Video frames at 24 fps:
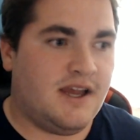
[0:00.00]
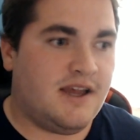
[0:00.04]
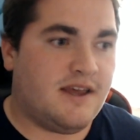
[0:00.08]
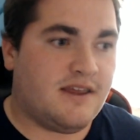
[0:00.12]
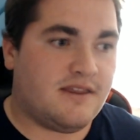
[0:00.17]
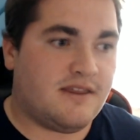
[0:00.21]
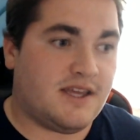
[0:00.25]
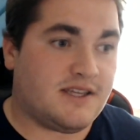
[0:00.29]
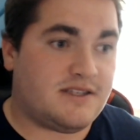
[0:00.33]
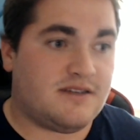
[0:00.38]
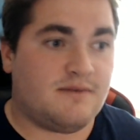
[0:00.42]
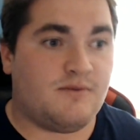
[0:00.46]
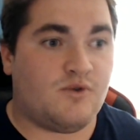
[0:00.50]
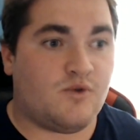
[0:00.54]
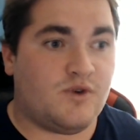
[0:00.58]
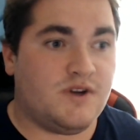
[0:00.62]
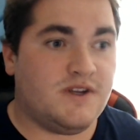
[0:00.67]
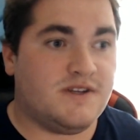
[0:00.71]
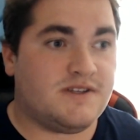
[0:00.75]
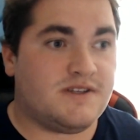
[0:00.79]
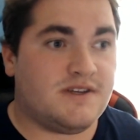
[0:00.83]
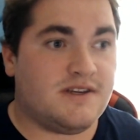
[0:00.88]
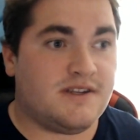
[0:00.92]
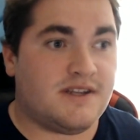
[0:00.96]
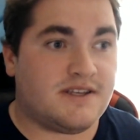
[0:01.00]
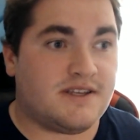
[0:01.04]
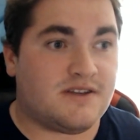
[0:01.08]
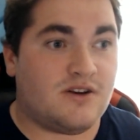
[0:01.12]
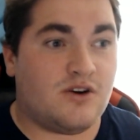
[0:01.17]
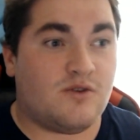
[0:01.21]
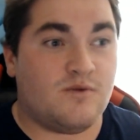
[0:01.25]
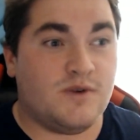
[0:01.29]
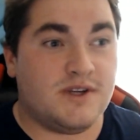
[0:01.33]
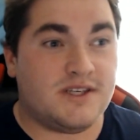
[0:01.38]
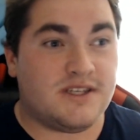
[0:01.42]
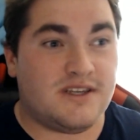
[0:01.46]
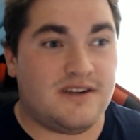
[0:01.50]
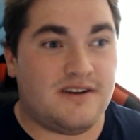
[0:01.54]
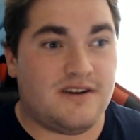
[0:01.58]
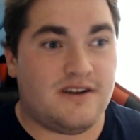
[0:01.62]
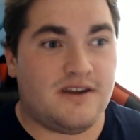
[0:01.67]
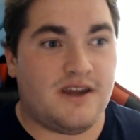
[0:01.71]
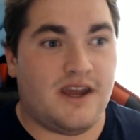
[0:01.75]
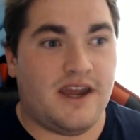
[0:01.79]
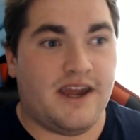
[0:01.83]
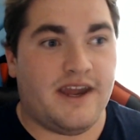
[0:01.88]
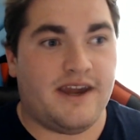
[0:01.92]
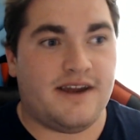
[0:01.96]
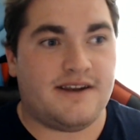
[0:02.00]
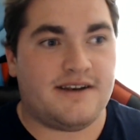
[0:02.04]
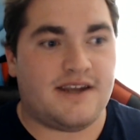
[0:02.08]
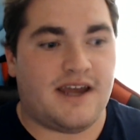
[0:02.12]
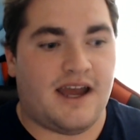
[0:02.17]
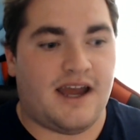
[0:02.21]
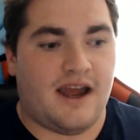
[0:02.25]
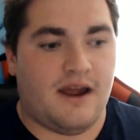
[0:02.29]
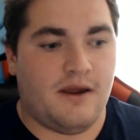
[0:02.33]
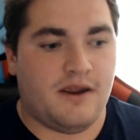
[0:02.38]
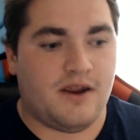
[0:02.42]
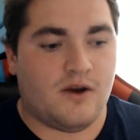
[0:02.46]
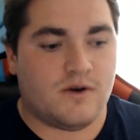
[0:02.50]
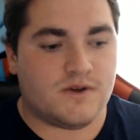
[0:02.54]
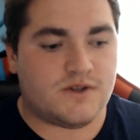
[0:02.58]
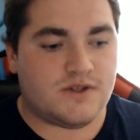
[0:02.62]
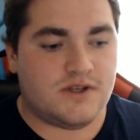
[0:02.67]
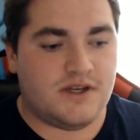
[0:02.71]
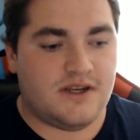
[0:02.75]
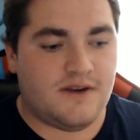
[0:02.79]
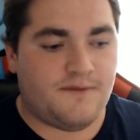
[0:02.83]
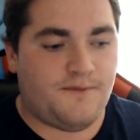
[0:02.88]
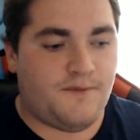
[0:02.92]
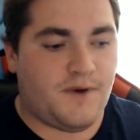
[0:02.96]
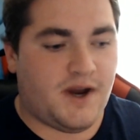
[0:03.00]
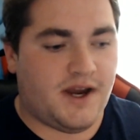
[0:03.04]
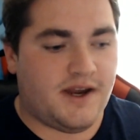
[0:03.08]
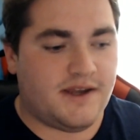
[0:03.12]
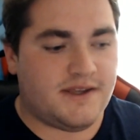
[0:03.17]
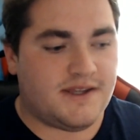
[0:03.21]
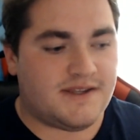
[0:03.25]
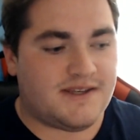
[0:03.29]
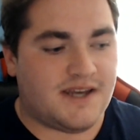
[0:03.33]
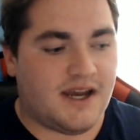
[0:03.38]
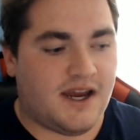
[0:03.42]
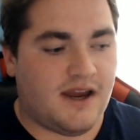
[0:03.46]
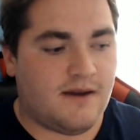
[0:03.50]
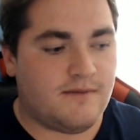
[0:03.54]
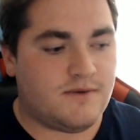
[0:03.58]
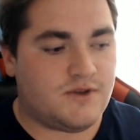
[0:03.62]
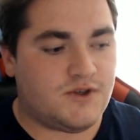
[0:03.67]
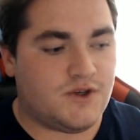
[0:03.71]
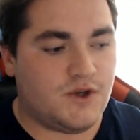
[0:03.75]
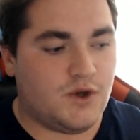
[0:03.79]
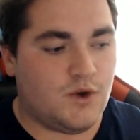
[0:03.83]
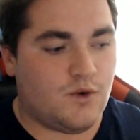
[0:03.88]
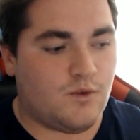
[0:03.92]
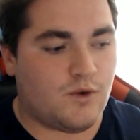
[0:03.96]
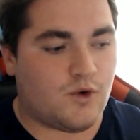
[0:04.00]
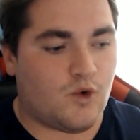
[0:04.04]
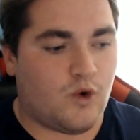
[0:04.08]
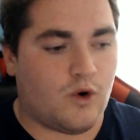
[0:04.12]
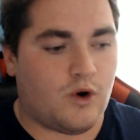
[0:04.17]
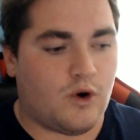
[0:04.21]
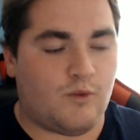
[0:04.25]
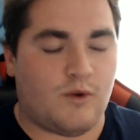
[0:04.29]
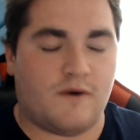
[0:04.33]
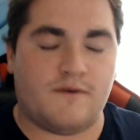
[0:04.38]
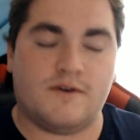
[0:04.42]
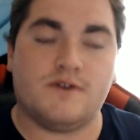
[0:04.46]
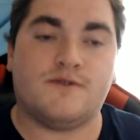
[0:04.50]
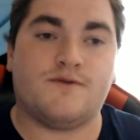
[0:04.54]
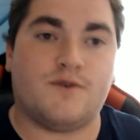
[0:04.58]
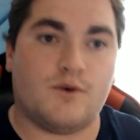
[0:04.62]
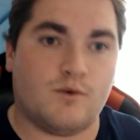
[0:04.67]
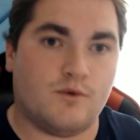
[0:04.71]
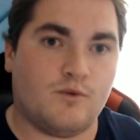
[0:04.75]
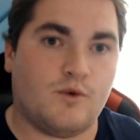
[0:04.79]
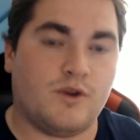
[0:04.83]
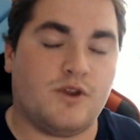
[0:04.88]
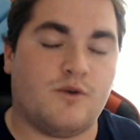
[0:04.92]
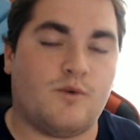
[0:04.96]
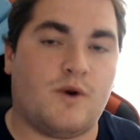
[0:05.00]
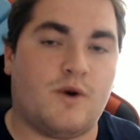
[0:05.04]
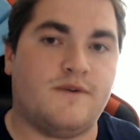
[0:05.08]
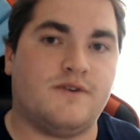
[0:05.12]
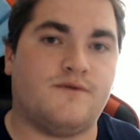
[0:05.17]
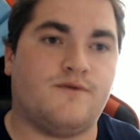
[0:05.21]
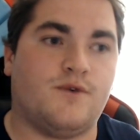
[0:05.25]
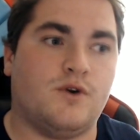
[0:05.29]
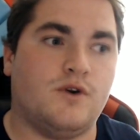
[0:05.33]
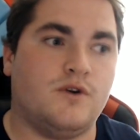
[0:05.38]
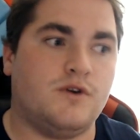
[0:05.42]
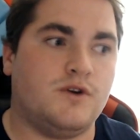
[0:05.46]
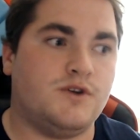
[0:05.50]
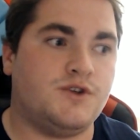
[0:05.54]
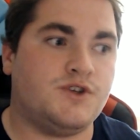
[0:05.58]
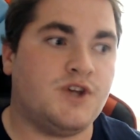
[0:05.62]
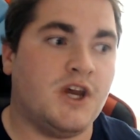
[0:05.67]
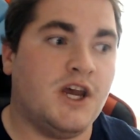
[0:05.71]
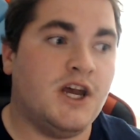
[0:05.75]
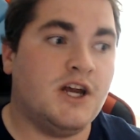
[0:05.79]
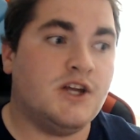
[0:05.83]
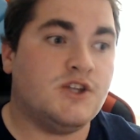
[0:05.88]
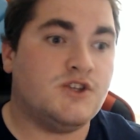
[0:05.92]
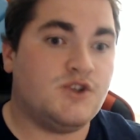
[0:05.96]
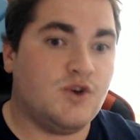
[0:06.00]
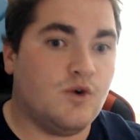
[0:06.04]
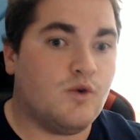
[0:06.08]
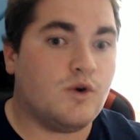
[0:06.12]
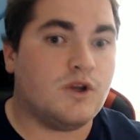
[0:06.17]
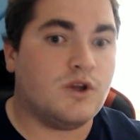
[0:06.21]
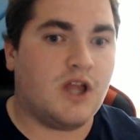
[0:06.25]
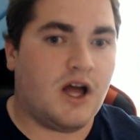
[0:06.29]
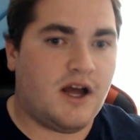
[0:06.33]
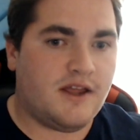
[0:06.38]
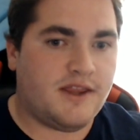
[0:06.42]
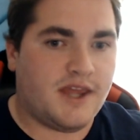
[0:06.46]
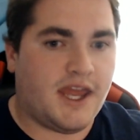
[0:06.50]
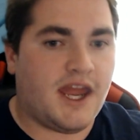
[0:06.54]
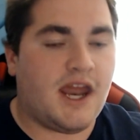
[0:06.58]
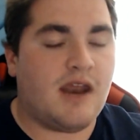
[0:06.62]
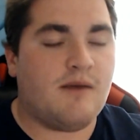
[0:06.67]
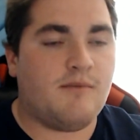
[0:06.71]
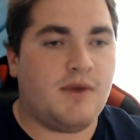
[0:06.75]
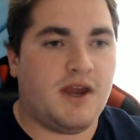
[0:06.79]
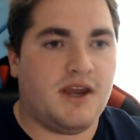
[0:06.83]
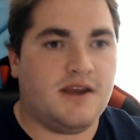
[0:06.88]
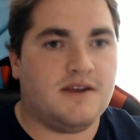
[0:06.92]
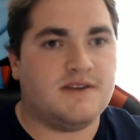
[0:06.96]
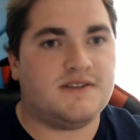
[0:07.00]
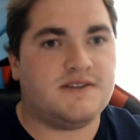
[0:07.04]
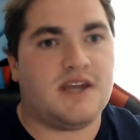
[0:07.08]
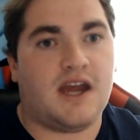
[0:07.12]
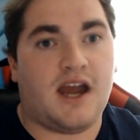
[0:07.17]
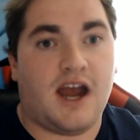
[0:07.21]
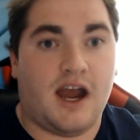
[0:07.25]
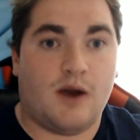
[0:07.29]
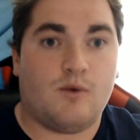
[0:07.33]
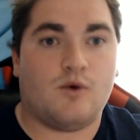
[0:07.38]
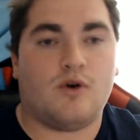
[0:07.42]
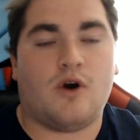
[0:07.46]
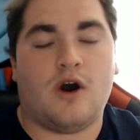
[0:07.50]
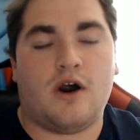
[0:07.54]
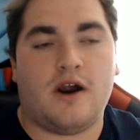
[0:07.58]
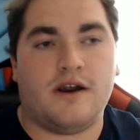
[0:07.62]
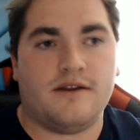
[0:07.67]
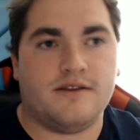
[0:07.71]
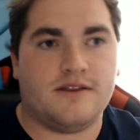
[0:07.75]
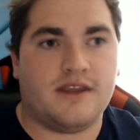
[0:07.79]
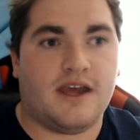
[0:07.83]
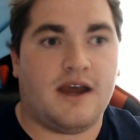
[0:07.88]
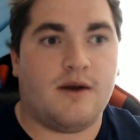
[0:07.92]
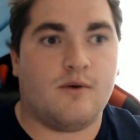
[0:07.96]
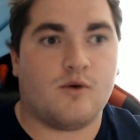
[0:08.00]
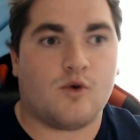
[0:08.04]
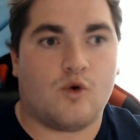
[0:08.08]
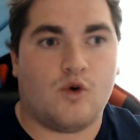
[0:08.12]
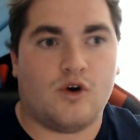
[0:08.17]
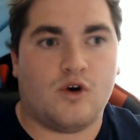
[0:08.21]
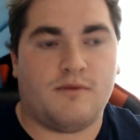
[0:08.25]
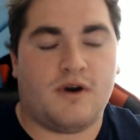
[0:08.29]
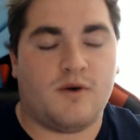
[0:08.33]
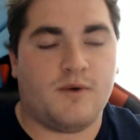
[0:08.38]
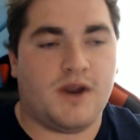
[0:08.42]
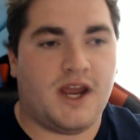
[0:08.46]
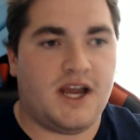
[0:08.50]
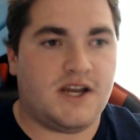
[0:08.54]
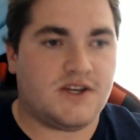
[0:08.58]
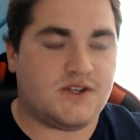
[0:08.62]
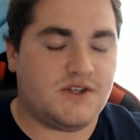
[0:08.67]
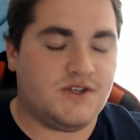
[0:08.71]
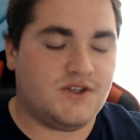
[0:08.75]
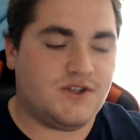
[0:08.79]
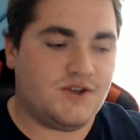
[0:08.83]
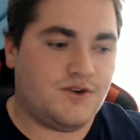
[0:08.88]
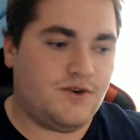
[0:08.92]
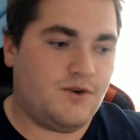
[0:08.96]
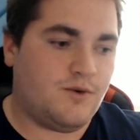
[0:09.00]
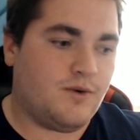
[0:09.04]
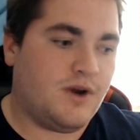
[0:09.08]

That's another reason. That's another reason. And I also need to find the time to record reference with the reference footage to a lot of the animes that I, that I record my reaction to.